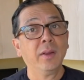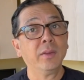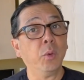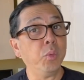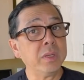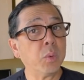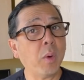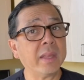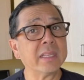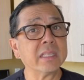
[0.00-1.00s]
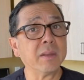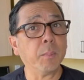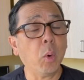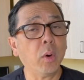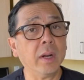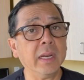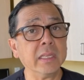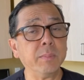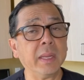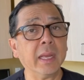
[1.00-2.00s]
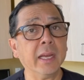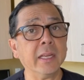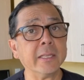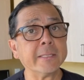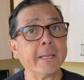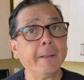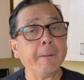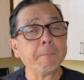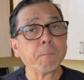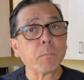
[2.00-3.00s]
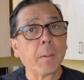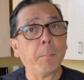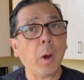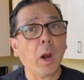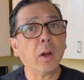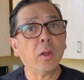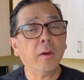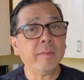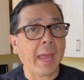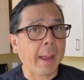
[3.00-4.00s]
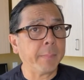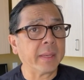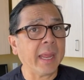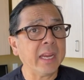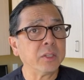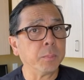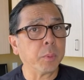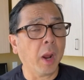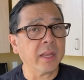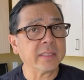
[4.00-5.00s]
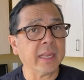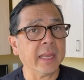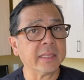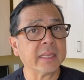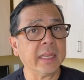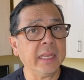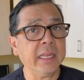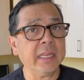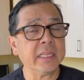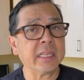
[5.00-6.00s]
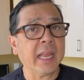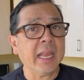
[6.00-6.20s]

The reason why this is important is because part of the application process is